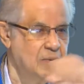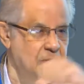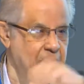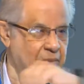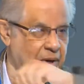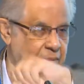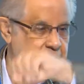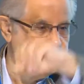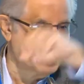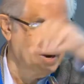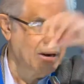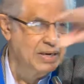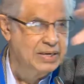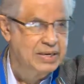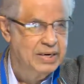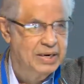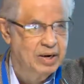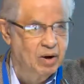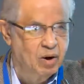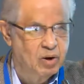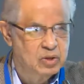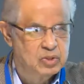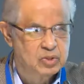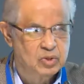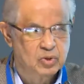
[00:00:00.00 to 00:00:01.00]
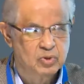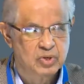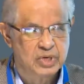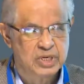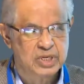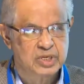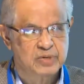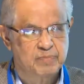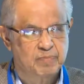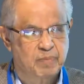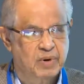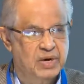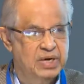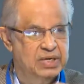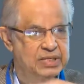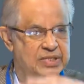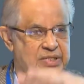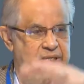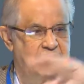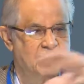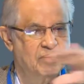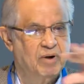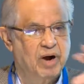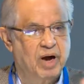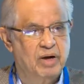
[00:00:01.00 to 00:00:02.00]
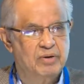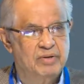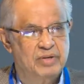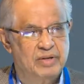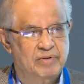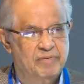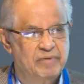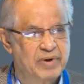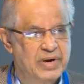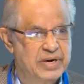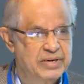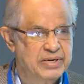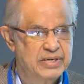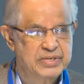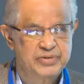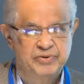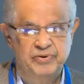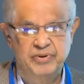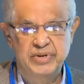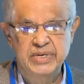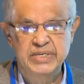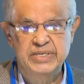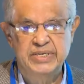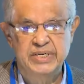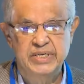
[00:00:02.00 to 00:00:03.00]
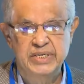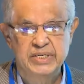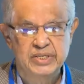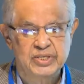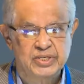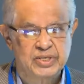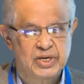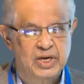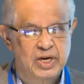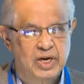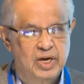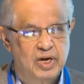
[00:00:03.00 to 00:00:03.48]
but partly also dispersed around the various regions